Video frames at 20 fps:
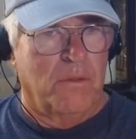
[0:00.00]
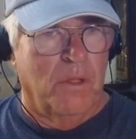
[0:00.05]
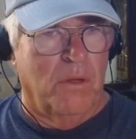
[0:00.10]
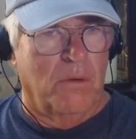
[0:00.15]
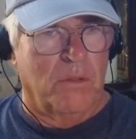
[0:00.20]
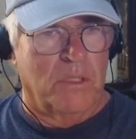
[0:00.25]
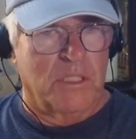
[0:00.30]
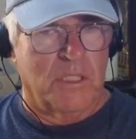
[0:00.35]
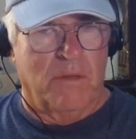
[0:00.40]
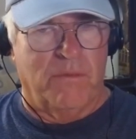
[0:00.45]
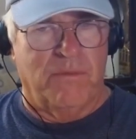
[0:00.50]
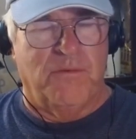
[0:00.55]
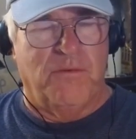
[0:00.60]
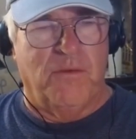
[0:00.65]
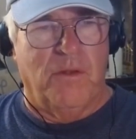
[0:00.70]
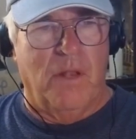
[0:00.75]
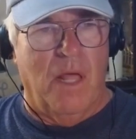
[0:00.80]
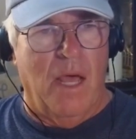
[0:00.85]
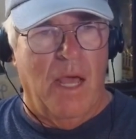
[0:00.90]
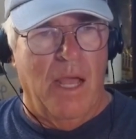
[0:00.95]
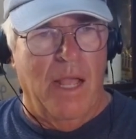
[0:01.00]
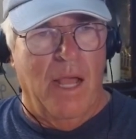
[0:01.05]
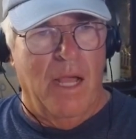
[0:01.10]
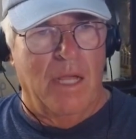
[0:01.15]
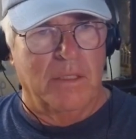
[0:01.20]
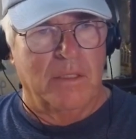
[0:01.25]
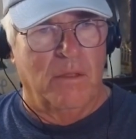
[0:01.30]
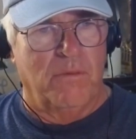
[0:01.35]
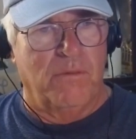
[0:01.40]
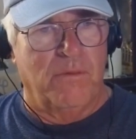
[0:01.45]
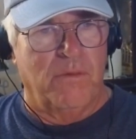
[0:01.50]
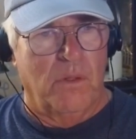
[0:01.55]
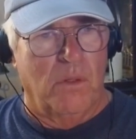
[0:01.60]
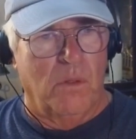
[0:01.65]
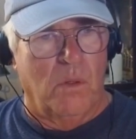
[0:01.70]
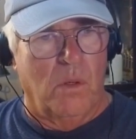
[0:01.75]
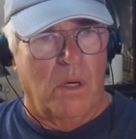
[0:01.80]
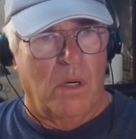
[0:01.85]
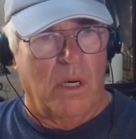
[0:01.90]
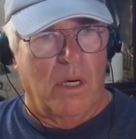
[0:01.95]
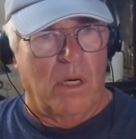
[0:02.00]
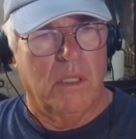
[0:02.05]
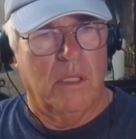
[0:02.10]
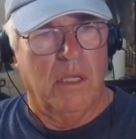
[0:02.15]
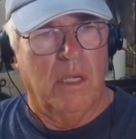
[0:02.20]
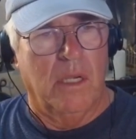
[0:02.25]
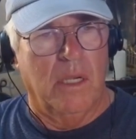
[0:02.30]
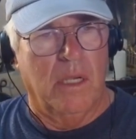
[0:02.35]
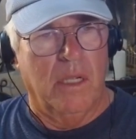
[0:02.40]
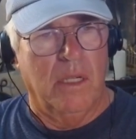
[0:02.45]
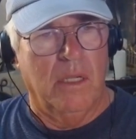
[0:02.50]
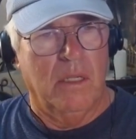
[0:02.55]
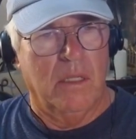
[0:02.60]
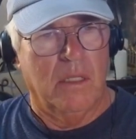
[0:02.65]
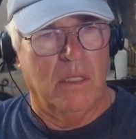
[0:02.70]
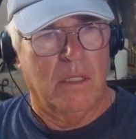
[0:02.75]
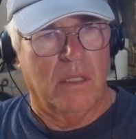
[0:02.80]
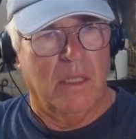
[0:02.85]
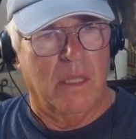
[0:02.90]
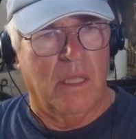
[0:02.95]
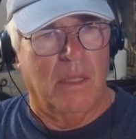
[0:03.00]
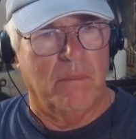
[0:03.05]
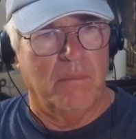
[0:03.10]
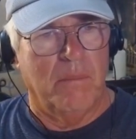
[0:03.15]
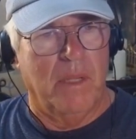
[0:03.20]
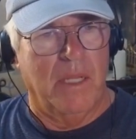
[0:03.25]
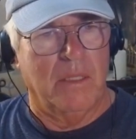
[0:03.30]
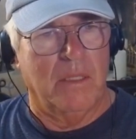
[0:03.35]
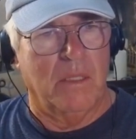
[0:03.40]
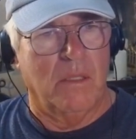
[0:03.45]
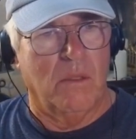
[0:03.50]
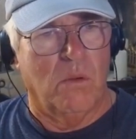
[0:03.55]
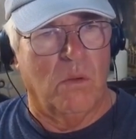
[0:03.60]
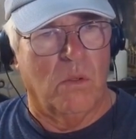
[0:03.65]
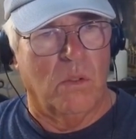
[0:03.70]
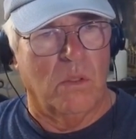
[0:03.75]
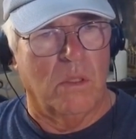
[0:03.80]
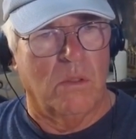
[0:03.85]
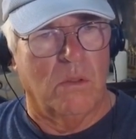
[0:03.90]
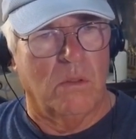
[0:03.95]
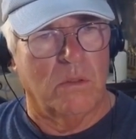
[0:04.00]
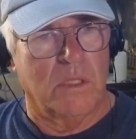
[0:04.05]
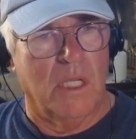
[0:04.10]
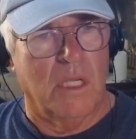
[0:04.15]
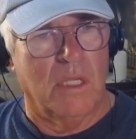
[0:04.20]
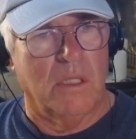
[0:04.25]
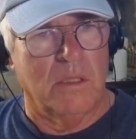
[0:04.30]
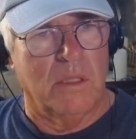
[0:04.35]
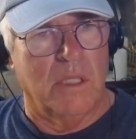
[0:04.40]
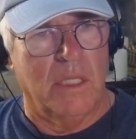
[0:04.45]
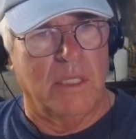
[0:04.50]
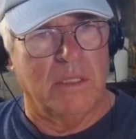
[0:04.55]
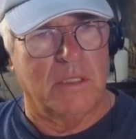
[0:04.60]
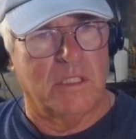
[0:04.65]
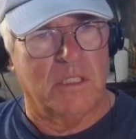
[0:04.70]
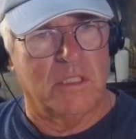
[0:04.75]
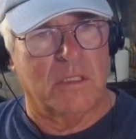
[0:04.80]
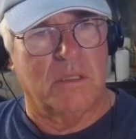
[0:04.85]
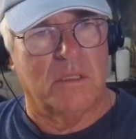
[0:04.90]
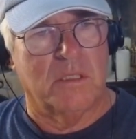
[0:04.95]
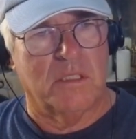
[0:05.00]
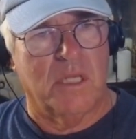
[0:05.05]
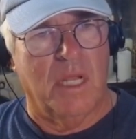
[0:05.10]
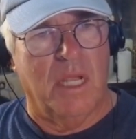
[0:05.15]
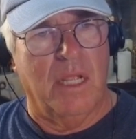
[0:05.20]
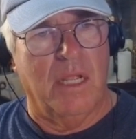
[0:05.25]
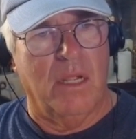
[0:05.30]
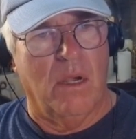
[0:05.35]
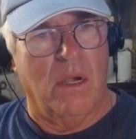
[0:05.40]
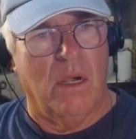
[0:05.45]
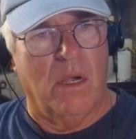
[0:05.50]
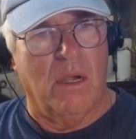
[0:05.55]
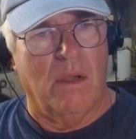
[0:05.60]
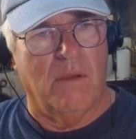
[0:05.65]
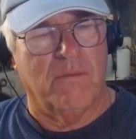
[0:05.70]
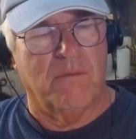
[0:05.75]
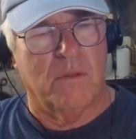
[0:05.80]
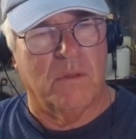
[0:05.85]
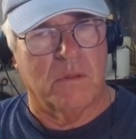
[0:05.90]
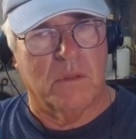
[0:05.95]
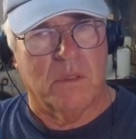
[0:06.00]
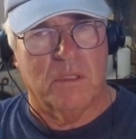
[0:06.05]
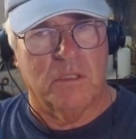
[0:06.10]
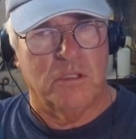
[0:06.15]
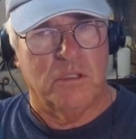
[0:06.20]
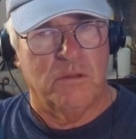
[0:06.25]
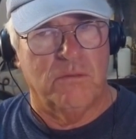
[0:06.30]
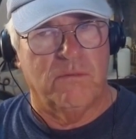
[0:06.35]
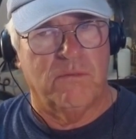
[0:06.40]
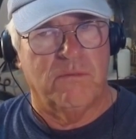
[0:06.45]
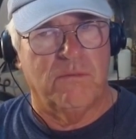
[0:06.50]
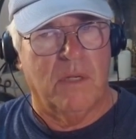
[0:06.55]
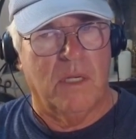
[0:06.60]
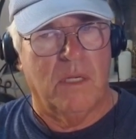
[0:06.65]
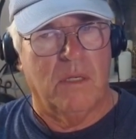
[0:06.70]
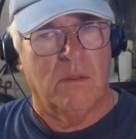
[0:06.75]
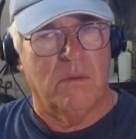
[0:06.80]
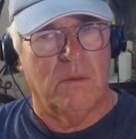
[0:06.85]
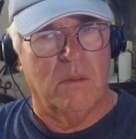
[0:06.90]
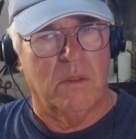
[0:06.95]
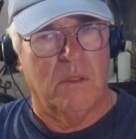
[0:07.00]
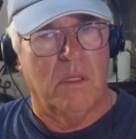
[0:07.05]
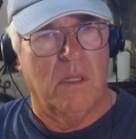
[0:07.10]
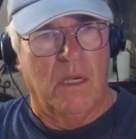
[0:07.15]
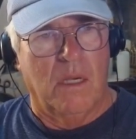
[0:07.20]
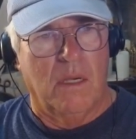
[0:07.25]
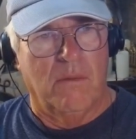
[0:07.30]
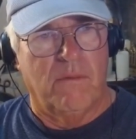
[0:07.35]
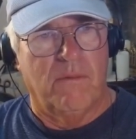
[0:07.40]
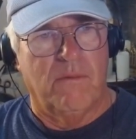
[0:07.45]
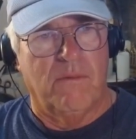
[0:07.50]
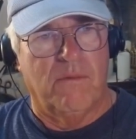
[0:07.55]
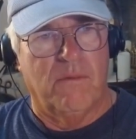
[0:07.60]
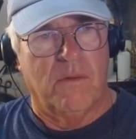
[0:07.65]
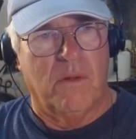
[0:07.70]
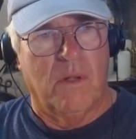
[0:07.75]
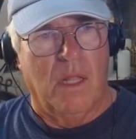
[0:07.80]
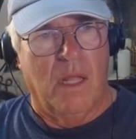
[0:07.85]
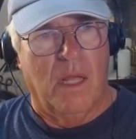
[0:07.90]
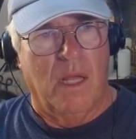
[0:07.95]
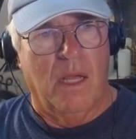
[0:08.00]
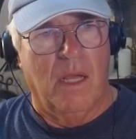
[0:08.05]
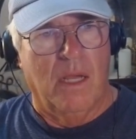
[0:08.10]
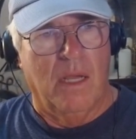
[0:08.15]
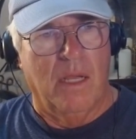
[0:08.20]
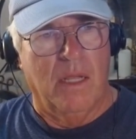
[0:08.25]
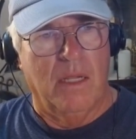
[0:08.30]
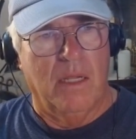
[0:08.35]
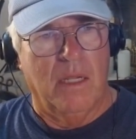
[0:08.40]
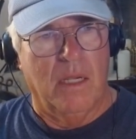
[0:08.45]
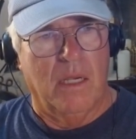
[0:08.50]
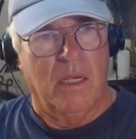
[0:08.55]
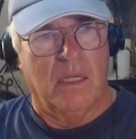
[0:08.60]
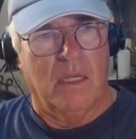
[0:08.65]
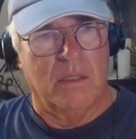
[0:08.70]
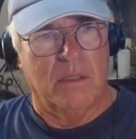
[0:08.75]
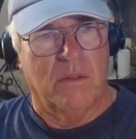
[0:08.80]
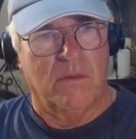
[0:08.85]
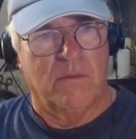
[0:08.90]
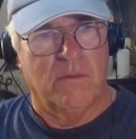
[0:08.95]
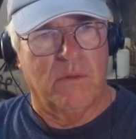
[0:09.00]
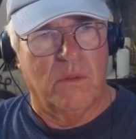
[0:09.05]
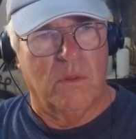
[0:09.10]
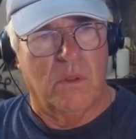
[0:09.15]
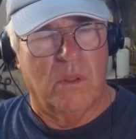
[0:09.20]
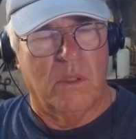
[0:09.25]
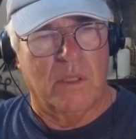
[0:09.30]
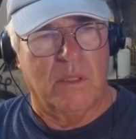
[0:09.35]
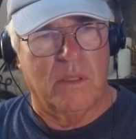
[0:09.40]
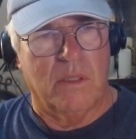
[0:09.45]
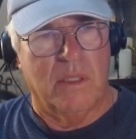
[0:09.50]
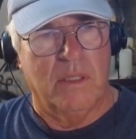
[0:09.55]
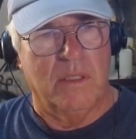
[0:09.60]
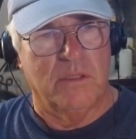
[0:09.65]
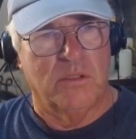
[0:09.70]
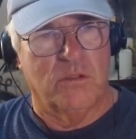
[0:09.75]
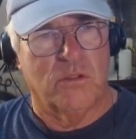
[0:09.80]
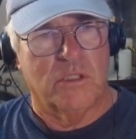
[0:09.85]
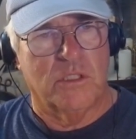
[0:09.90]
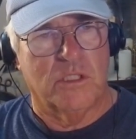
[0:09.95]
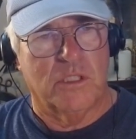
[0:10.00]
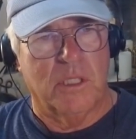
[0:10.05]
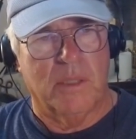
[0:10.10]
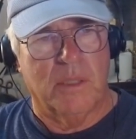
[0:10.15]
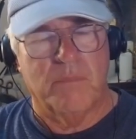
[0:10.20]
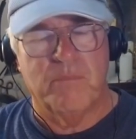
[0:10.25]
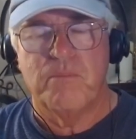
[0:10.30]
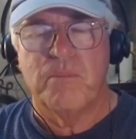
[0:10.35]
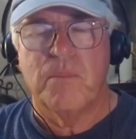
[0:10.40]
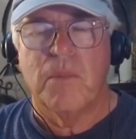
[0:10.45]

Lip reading: There was a fly on the floor. Okay. That made the whole hotel night stay awful because you found a fly on the floor. Interesting.